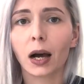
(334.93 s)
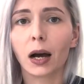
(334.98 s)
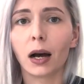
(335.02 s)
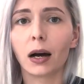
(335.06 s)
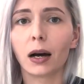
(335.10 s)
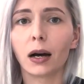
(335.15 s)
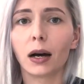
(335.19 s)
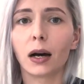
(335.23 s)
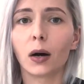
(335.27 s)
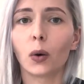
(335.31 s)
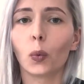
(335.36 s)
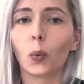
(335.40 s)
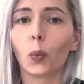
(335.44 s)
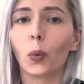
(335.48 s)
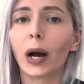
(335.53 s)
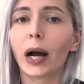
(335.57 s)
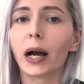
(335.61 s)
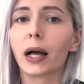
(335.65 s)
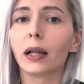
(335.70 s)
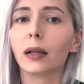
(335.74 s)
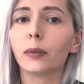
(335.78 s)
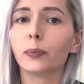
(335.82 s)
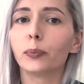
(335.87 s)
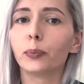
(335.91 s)

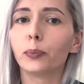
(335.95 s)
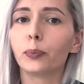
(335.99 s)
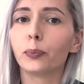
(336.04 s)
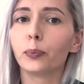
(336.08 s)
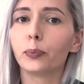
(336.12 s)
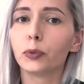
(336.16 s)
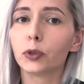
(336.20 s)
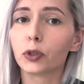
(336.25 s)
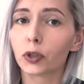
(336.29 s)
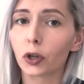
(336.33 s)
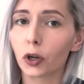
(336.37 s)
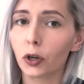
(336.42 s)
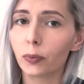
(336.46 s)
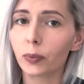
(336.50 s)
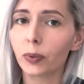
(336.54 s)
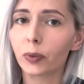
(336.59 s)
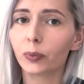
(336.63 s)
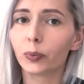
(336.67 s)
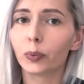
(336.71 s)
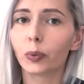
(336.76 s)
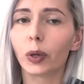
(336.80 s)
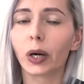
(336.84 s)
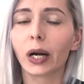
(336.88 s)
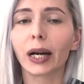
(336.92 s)
While scope
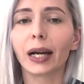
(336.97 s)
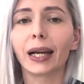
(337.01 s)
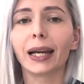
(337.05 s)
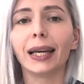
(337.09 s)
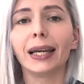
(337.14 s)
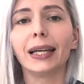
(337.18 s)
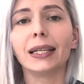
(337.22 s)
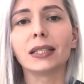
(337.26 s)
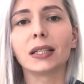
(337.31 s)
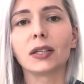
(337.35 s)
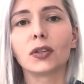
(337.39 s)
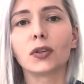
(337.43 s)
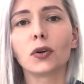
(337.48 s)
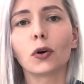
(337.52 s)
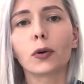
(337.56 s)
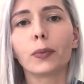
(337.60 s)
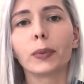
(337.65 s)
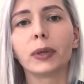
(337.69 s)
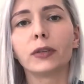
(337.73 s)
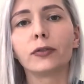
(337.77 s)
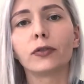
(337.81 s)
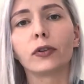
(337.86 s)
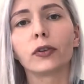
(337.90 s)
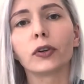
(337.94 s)
of work is a
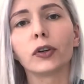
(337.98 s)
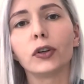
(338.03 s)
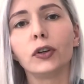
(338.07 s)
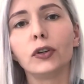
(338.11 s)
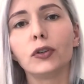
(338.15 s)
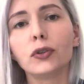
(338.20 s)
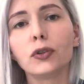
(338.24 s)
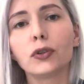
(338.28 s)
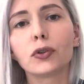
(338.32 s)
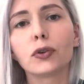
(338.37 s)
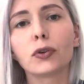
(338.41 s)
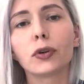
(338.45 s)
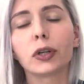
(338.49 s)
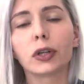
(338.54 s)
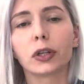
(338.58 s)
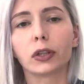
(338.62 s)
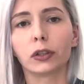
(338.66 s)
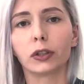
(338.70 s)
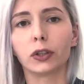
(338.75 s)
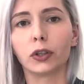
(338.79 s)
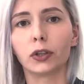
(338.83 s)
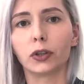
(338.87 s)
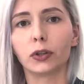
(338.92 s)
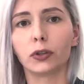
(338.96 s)
document for the
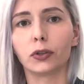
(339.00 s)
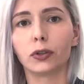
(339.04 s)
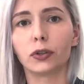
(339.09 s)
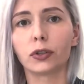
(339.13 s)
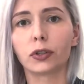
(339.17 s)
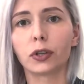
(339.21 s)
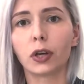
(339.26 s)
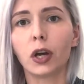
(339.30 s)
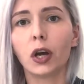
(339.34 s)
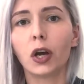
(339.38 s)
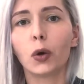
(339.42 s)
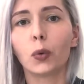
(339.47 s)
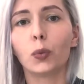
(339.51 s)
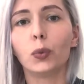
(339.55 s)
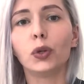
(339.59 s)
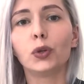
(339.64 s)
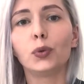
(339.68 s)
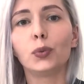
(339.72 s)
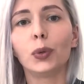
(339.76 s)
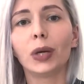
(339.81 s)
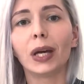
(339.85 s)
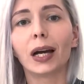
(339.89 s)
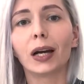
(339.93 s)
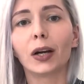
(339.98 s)
internal use, which
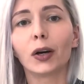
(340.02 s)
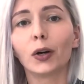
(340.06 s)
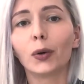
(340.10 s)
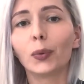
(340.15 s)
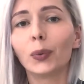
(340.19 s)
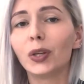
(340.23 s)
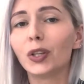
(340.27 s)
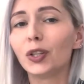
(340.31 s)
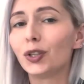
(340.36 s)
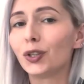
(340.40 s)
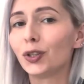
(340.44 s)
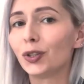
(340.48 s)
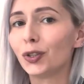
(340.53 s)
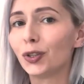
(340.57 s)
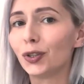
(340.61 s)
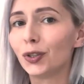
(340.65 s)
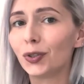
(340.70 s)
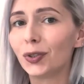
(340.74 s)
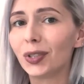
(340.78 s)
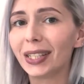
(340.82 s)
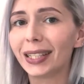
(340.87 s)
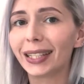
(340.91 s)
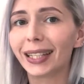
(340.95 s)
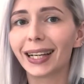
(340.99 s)
we are going to
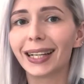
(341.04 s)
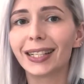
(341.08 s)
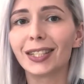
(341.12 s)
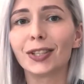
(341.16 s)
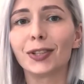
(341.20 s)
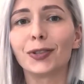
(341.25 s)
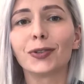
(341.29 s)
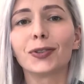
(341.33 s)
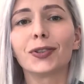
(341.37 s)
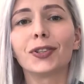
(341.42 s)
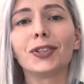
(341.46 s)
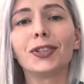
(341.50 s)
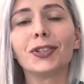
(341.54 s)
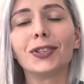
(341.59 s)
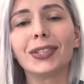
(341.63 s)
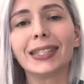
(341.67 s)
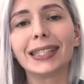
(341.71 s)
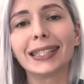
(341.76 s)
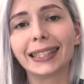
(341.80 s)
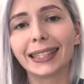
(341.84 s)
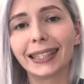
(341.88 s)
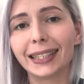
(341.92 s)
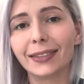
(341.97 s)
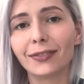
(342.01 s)
utilize in order to
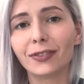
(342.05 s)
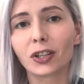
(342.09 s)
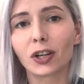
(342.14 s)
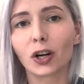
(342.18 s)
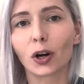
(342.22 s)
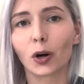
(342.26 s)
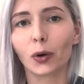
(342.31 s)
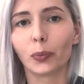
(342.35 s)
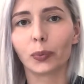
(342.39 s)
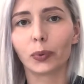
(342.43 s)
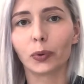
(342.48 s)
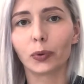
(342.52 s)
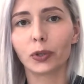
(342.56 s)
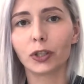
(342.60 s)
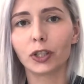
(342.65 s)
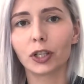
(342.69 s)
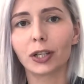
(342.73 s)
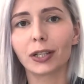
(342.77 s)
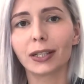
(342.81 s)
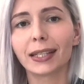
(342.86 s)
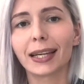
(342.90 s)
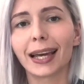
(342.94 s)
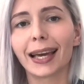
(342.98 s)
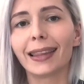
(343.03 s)
deliver our
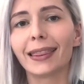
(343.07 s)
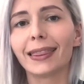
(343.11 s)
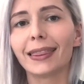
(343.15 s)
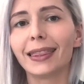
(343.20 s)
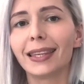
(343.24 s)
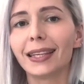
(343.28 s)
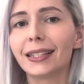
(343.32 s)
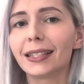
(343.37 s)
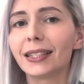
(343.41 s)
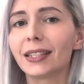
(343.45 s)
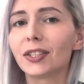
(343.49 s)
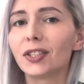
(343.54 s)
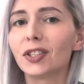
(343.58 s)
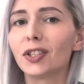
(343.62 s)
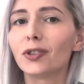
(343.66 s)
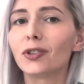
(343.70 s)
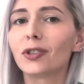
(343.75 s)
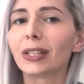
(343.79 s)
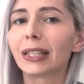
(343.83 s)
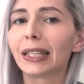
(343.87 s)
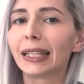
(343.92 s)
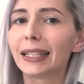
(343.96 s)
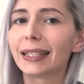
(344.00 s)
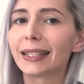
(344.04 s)
project, and this is
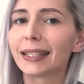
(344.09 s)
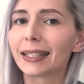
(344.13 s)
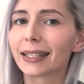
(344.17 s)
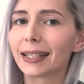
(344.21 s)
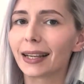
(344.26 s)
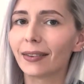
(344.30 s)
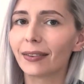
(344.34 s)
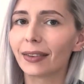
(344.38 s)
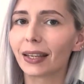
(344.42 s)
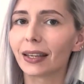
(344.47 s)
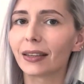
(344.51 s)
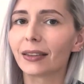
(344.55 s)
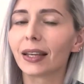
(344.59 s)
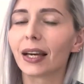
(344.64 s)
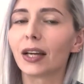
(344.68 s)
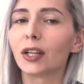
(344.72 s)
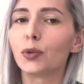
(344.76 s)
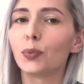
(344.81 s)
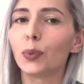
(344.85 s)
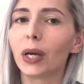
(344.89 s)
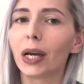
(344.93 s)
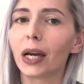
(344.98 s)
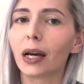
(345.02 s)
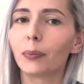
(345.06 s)
usually something that
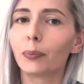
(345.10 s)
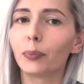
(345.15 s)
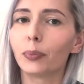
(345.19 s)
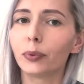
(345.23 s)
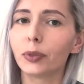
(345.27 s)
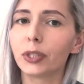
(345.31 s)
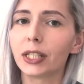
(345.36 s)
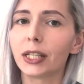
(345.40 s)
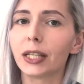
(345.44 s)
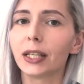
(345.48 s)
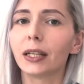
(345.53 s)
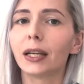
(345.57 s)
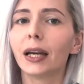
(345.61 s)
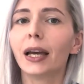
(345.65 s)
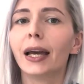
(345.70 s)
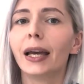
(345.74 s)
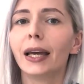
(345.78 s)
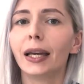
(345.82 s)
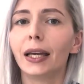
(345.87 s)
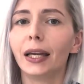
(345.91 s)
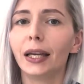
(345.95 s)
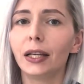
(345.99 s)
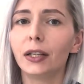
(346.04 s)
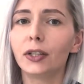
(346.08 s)
we are putting
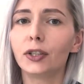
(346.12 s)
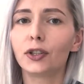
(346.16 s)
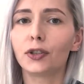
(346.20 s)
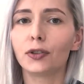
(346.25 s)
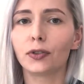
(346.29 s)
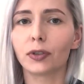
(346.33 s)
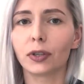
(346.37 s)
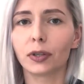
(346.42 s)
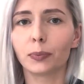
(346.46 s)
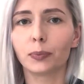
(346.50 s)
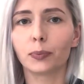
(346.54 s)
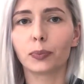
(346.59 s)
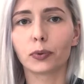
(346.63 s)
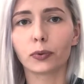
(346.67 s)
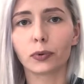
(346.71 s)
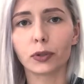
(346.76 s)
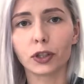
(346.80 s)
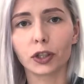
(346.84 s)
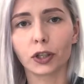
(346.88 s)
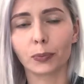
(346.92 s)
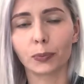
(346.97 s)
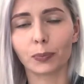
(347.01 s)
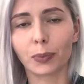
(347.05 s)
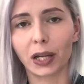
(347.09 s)
into the
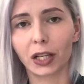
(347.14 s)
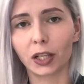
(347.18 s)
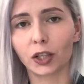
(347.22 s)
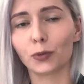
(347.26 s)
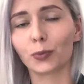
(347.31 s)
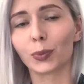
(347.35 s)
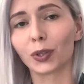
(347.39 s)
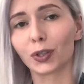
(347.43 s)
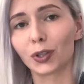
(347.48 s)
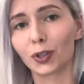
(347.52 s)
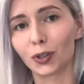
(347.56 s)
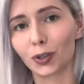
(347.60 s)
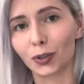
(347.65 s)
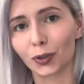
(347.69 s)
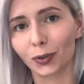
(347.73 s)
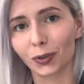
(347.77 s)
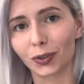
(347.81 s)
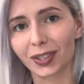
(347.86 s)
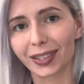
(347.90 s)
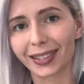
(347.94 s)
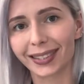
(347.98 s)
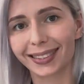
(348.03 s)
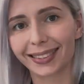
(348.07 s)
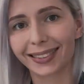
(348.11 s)
project management
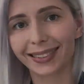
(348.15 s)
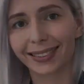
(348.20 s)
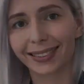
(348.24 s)
tools.